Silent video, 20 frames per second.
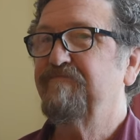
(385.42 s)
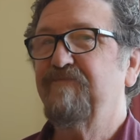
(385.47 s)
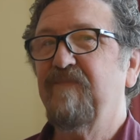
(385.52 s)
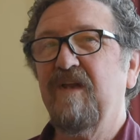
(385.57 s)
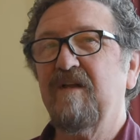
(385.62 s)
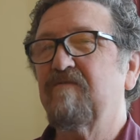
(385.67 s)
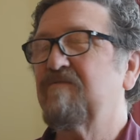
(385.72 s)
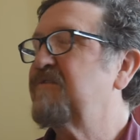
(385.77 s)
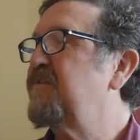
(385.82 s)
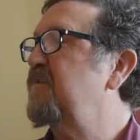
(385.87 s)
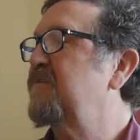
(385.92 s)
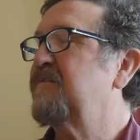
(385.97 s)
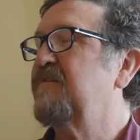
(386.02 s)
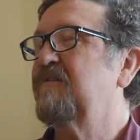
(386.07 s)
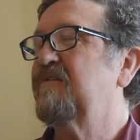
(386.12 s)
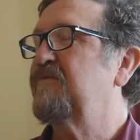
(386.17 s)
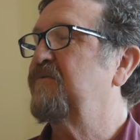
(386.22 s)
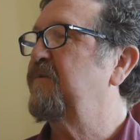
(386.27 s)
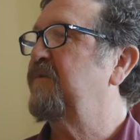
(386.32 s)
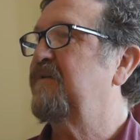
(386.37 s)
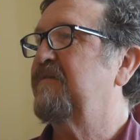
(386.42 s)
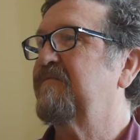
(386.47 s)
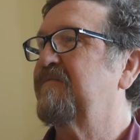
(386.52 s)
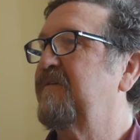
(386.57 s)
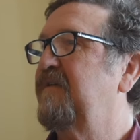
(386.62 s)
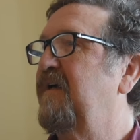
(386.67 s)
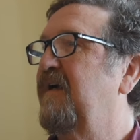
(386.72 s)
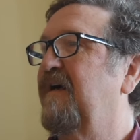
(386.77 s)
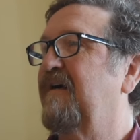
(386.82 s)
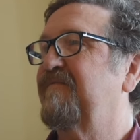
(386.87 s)
it was just
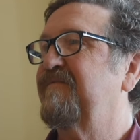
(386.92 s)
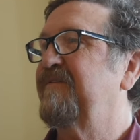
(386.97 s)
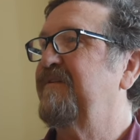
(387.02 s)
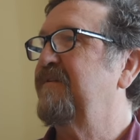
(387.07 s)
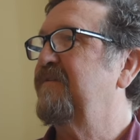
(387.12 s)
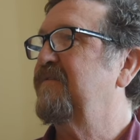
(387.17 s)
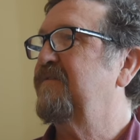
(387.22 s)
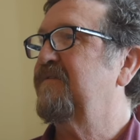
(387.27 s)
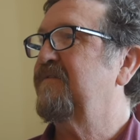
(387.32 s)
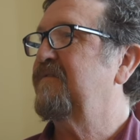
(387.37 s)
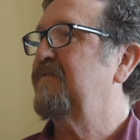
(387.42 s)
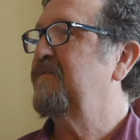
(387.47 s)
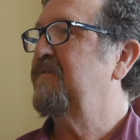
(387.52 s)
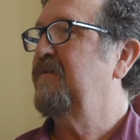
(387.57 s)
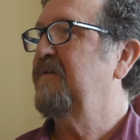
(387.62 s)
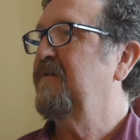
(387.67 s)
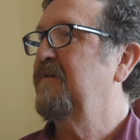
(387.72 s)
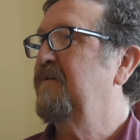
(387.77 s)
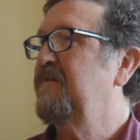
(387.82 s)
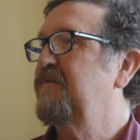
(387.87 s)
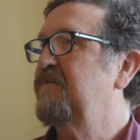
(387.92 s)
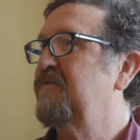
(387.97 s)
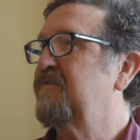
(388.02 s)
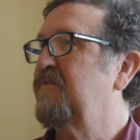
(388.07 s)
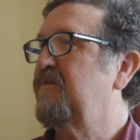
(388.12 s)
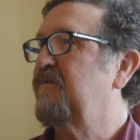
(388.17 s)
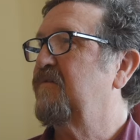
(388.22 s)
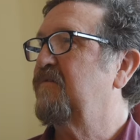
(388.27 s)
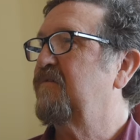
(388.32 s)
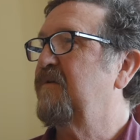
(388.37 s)
intuitively obvious.
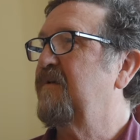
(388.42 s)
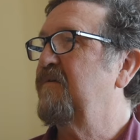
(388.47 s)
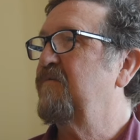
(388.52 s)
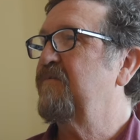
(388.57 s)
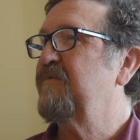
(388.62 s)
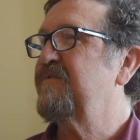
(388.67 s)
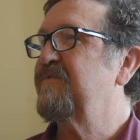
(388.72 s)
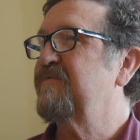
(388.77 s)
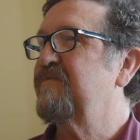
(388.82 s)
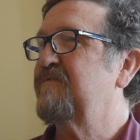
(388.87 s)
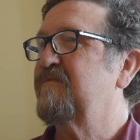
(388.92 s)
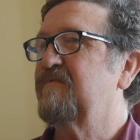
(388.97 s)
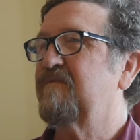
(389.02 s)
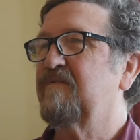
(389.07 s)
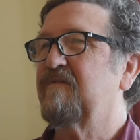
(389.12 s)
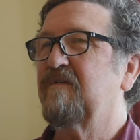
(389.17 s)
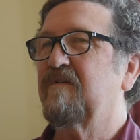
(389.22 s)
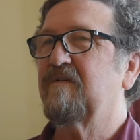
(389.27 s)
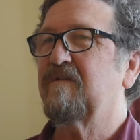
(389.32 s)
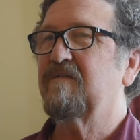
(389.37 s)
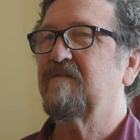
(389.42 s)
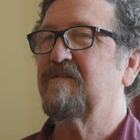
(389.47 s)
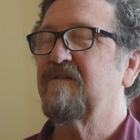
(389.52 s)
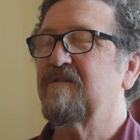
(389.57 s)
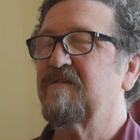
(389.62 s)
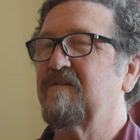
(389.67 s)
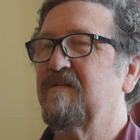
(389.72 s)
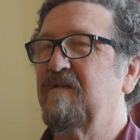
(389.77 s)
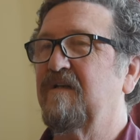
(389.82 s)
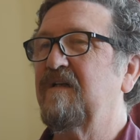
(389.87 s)
So it was
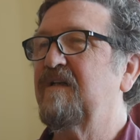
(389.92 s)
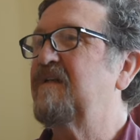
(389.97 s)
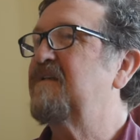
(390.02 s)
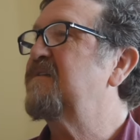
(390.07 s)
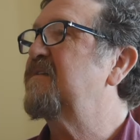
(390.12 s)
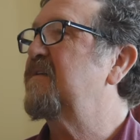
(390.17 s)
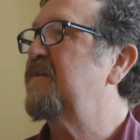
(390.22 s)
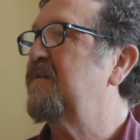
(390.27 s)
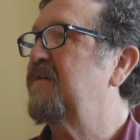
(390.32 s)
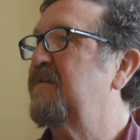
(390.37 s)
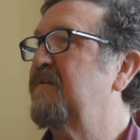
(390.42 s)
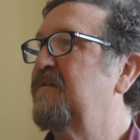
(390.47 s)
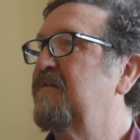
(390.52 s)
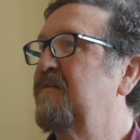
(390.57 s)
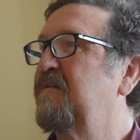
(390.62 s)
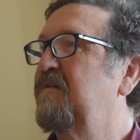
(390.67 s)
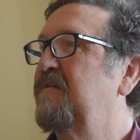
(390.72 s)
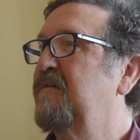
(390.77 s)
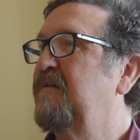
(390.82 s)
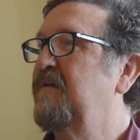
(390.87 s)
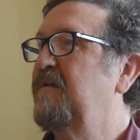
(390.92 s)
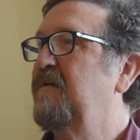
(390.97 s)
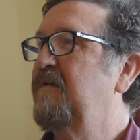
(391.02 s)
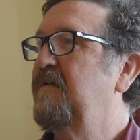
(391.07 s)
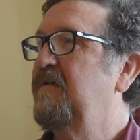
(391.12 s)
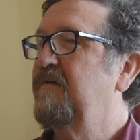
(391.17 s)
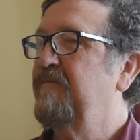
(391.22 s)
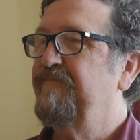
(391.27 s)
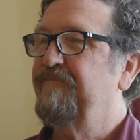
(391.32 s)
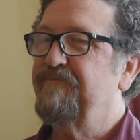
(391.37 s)
just an easy
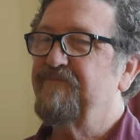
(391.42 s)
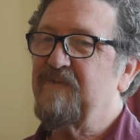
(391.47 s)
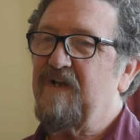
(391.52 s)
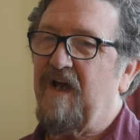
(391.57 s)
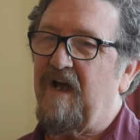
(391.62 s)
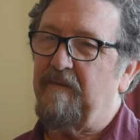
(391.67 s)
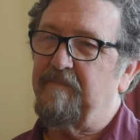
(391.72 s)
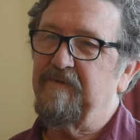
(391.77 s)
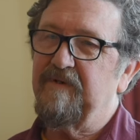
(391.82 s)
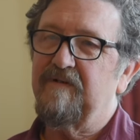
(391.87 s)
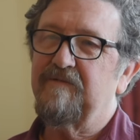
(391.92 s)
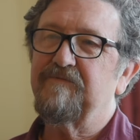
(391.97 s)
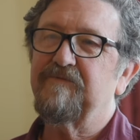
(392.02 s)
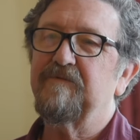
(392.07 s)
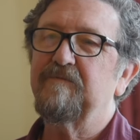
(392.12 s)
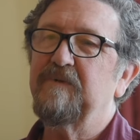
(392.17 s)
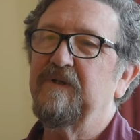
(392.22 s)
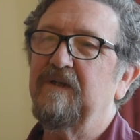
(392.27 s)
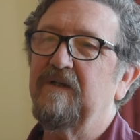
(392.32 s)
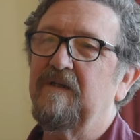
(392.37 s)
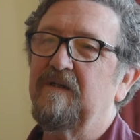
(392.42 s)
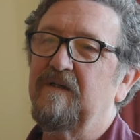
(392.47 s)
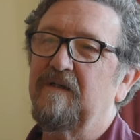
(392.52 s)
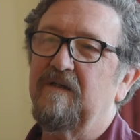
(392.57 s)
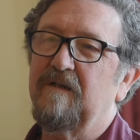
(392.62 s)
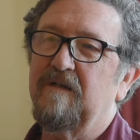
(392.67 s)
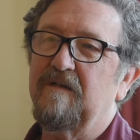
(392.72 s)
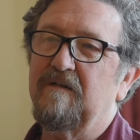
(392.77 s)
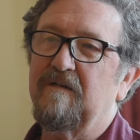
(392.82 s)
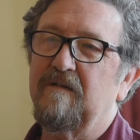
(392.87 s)
topic for me,
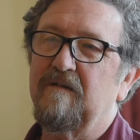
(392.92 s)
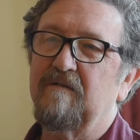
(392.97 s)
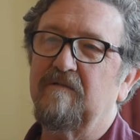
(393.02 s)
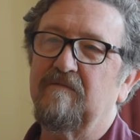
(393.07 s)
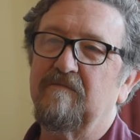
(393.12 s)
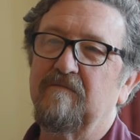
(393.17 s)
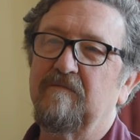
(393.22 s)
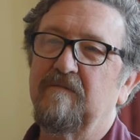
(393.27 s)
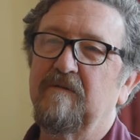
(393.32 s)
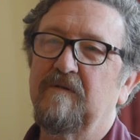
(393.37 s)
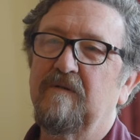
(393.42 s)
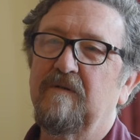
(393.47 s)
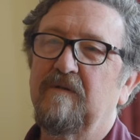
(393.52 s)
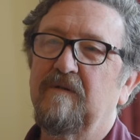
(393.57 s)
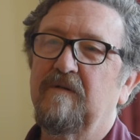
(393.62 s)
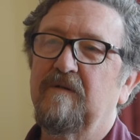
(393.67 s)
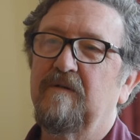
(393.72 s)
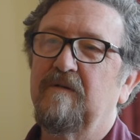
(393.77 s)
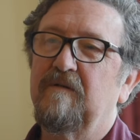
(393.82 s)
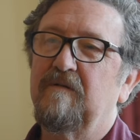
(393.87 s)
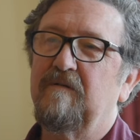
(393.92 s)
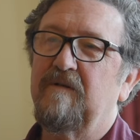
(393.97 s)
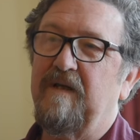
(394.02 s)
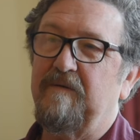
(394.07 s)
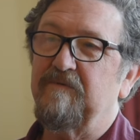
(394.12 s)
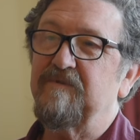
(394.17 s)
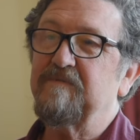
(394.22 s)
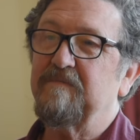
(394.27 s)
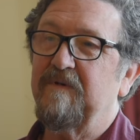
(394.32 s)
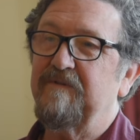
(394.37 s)
and that
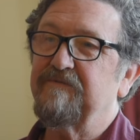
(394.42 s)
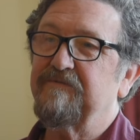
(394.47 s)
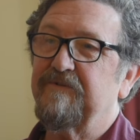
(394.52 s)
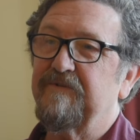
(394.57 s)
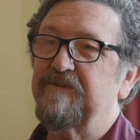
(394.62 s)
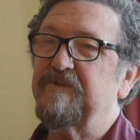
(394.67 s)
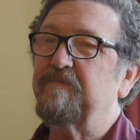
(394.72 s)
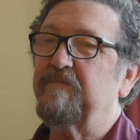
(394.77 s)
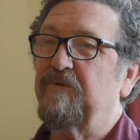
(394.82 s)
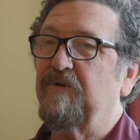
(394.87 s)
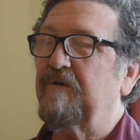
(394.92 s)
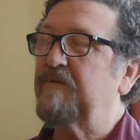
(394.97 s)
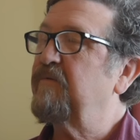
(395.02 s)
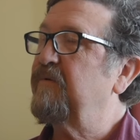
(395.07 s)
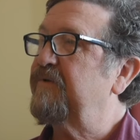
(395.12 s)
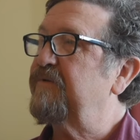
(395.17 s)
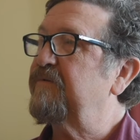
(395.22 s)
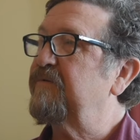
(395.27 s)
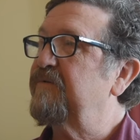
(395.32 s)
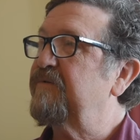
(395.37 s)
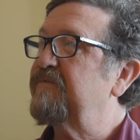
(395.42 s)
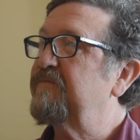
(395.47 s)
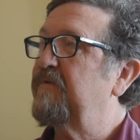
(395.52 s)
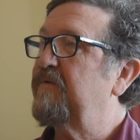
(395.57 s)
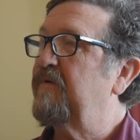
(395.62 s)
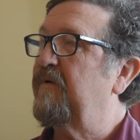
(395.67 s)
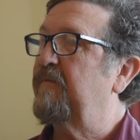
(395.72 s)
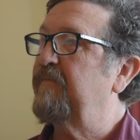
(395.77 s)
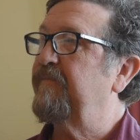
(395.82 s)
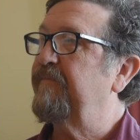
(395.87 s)
was my first book, which was
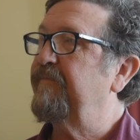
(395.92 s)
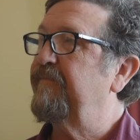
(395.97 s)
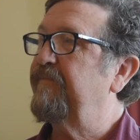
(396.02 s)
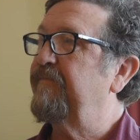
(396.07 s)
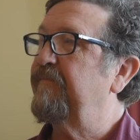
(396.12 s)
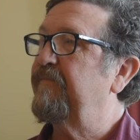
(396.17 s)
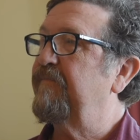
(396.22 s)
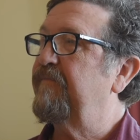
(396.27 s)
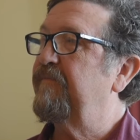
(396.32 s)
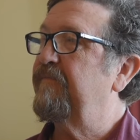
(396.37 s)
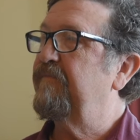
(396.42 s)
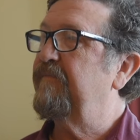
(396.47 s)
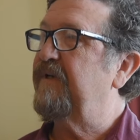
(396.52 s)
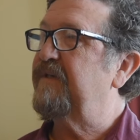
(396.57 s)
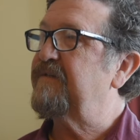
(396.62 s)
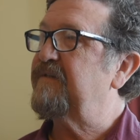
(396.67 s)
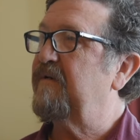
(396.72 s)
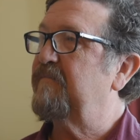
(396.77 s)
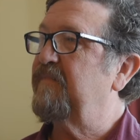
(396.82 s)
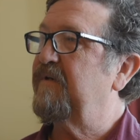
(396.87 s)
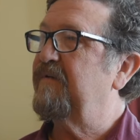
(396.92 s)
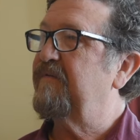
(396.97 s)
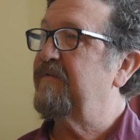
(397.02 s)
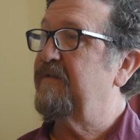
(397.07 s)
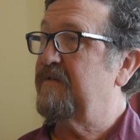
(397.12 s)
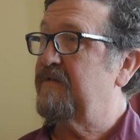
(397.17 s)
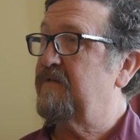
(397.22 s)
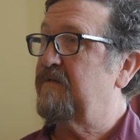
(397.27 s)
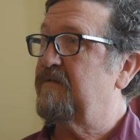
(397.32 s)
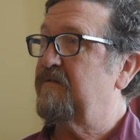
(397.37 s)
based on my
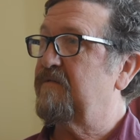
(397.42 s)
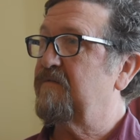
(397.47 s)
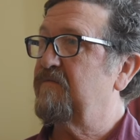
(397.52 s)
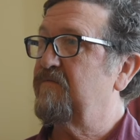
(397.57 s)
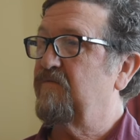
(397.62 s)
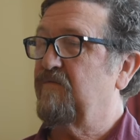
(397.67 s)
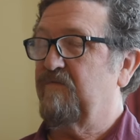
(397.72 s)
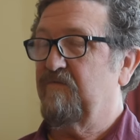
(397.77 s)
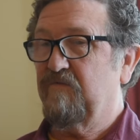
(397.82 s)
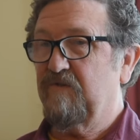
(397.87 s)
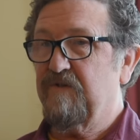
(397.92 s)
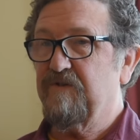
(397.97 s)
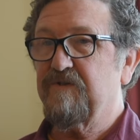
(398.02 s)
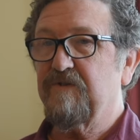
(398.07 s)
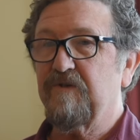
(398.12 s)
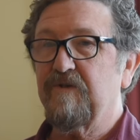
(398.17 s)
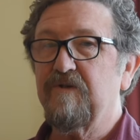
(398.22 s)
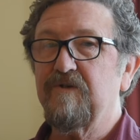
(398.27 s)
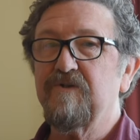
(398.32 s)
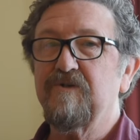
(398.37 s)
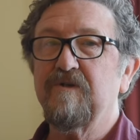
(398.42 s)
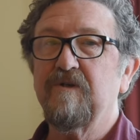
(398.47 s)
thesis research.